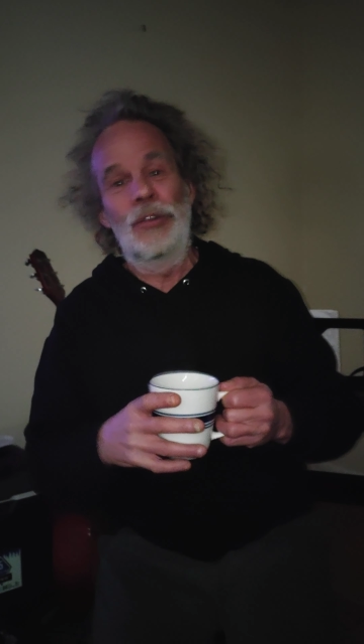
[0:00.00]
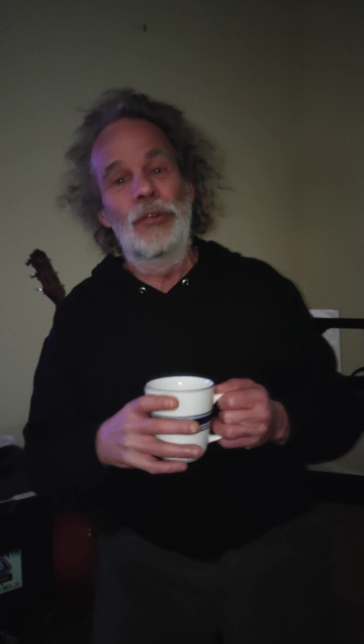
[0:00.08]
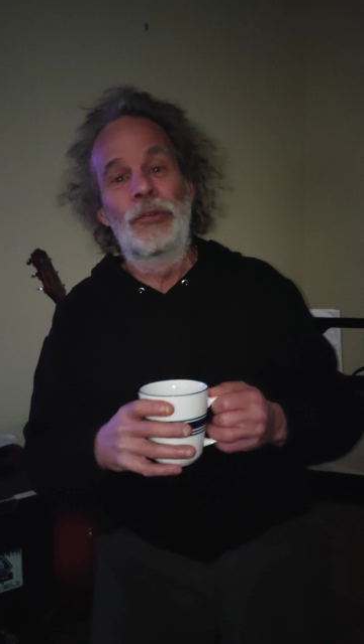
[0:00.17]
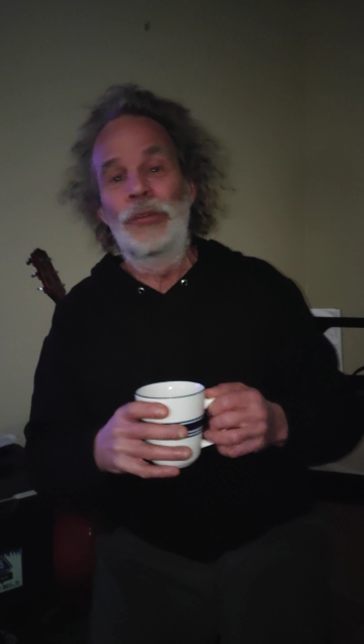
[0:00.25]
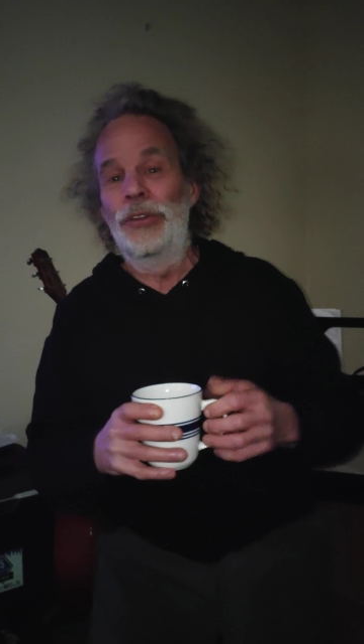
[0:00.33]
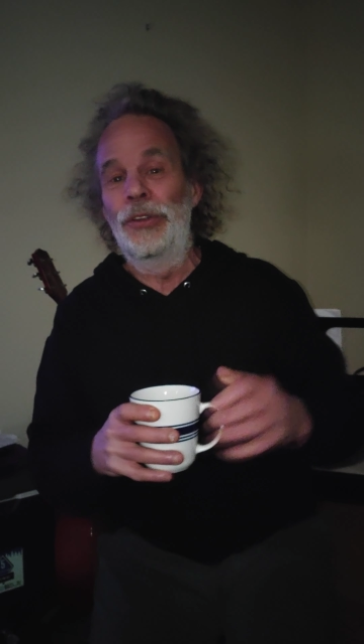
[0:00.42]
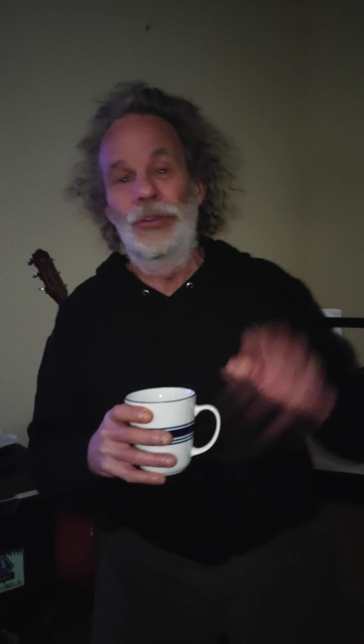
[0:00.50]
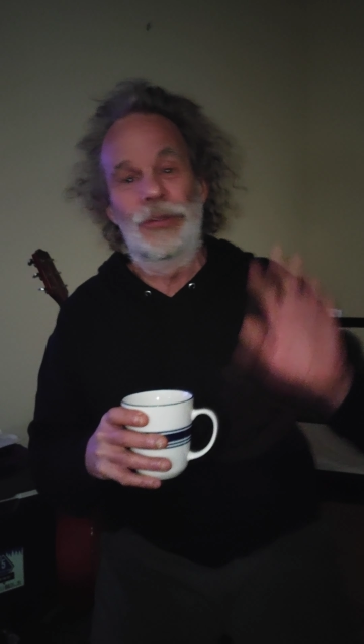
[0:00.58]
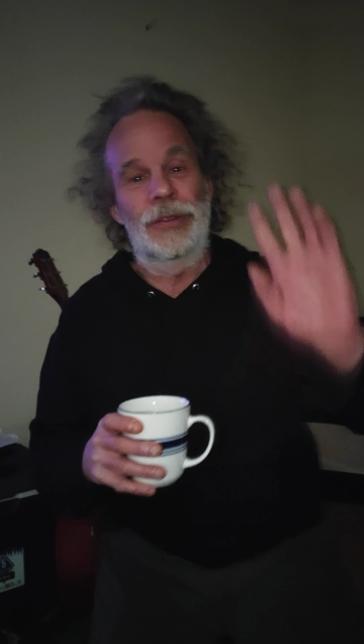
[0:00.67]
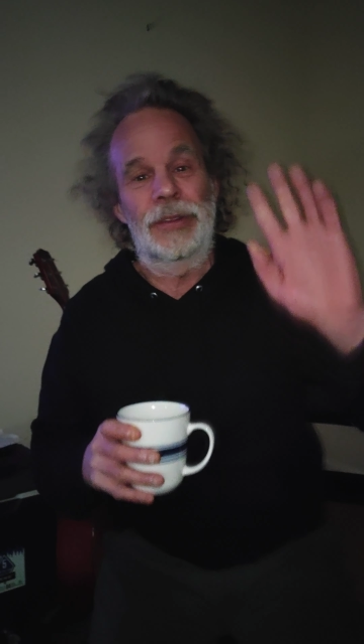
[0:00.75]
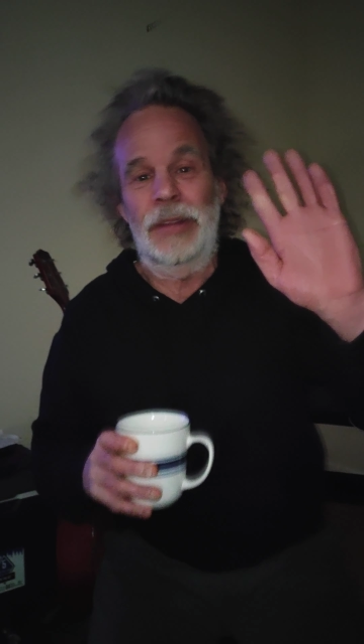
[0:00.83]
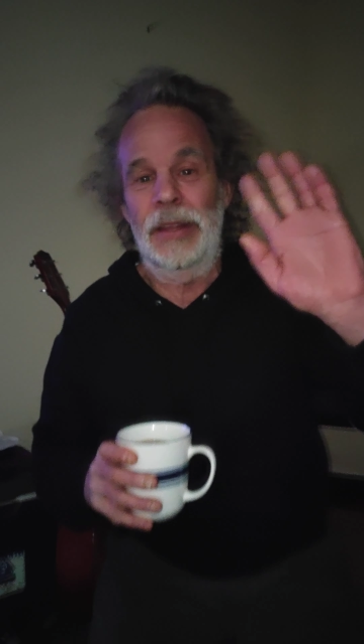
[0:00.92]
You, you.
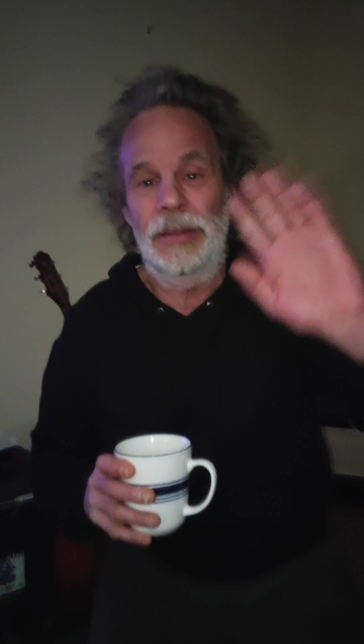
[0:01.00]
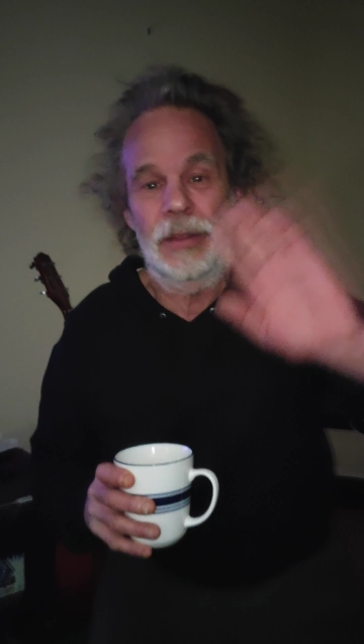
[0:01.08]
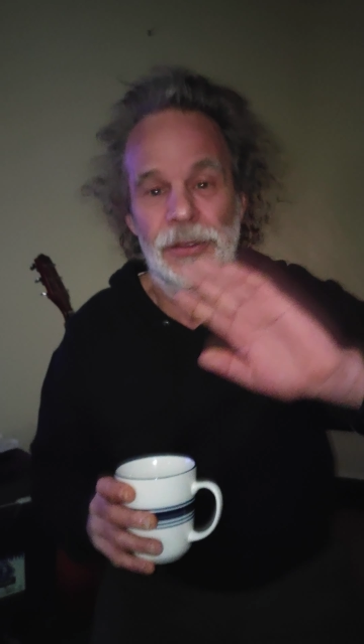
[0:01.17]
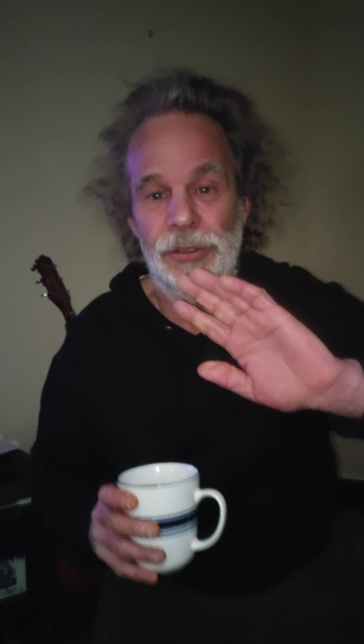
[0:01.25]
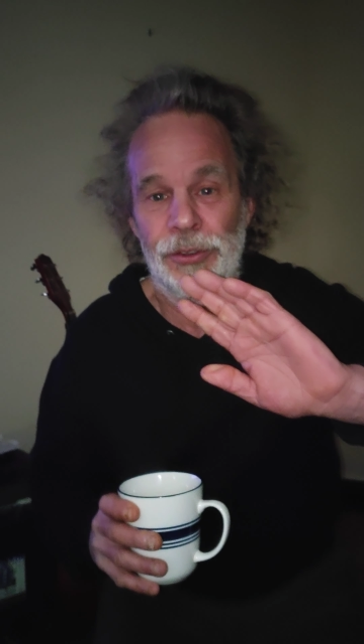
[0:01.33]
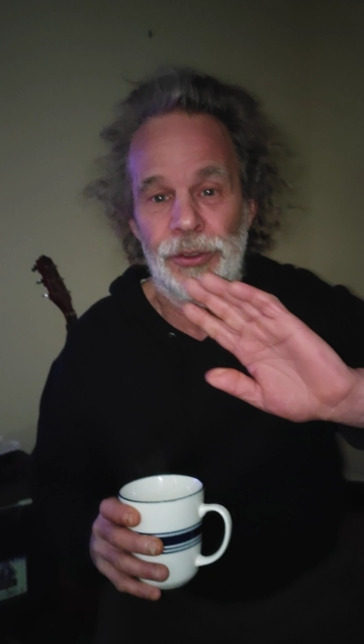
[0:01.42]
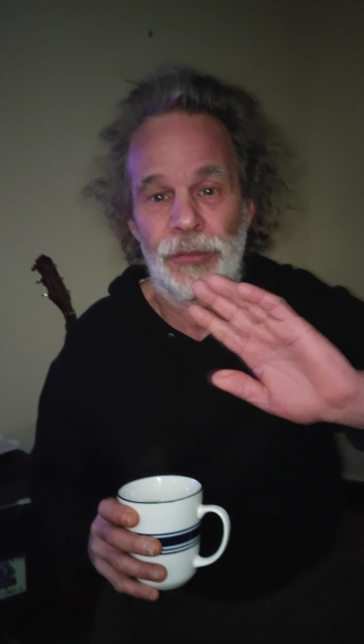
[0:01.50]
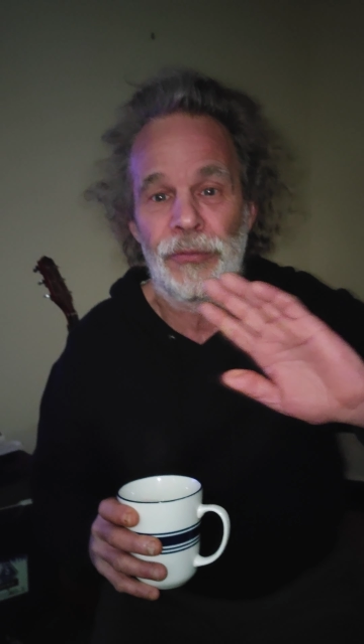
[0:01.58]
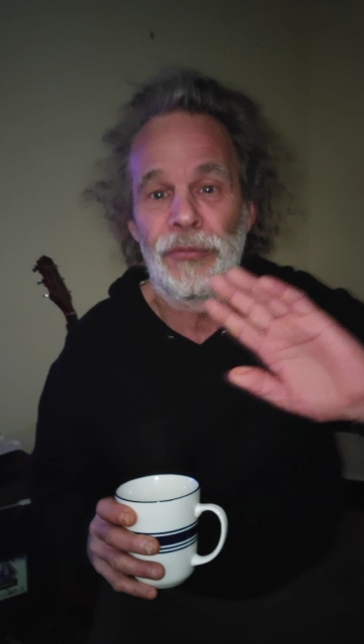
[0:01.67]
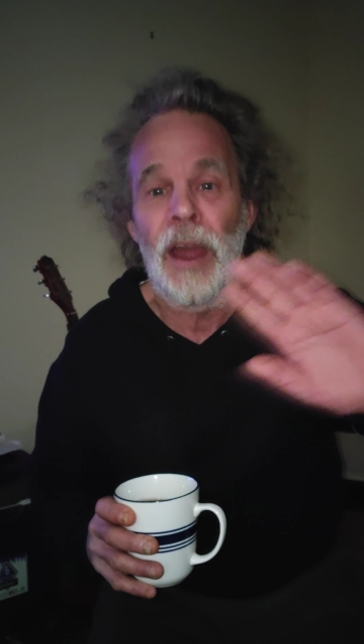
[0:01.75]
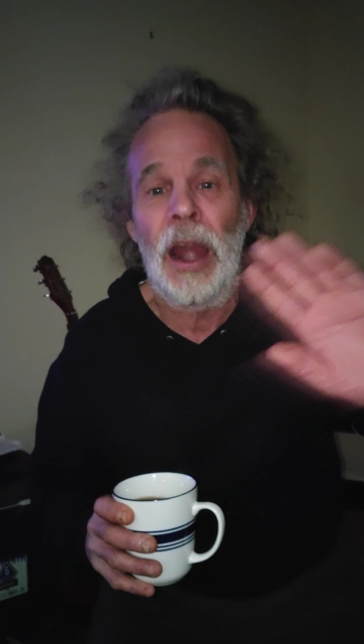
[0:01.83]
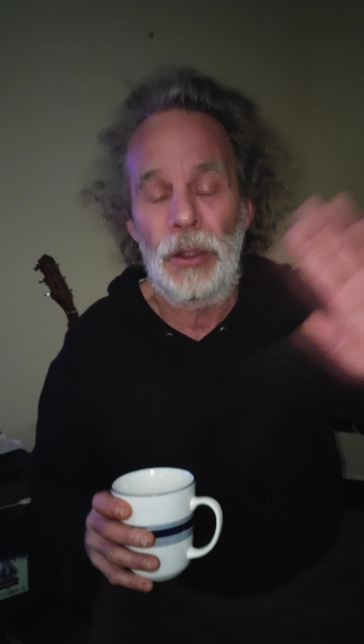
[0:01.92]
Th- for days,
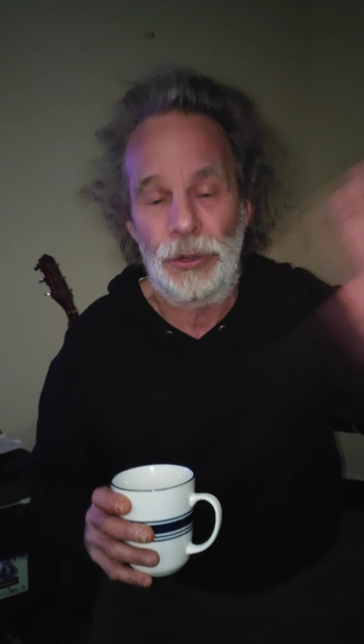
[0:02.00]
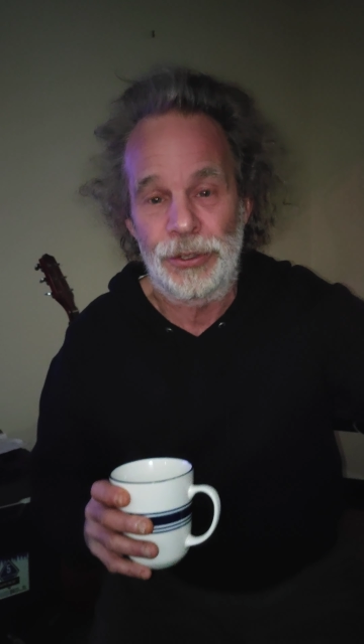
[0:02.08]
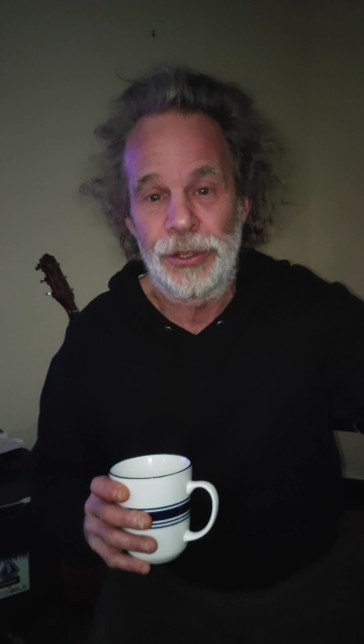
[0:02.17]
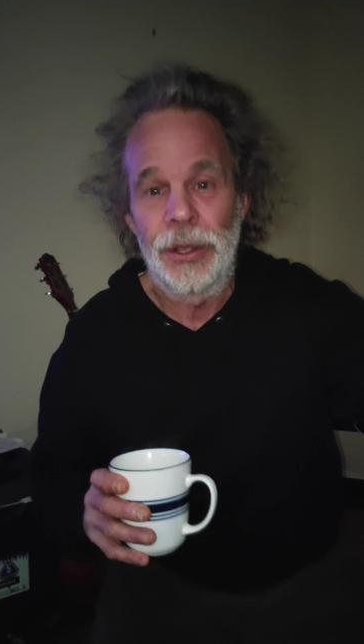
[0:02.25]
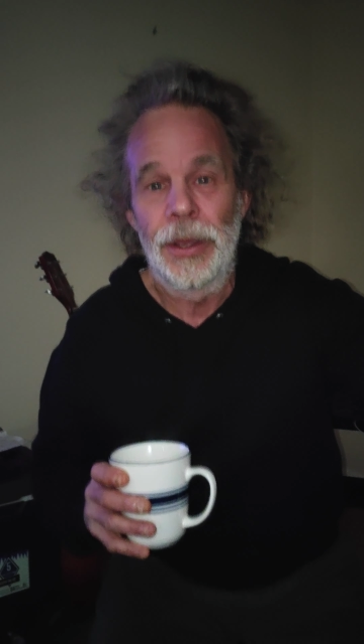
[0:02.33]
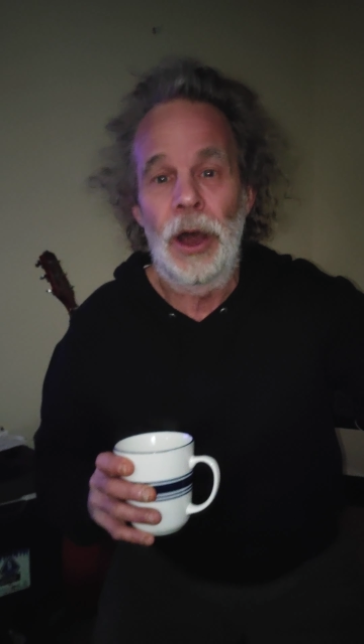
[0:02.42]
a farce.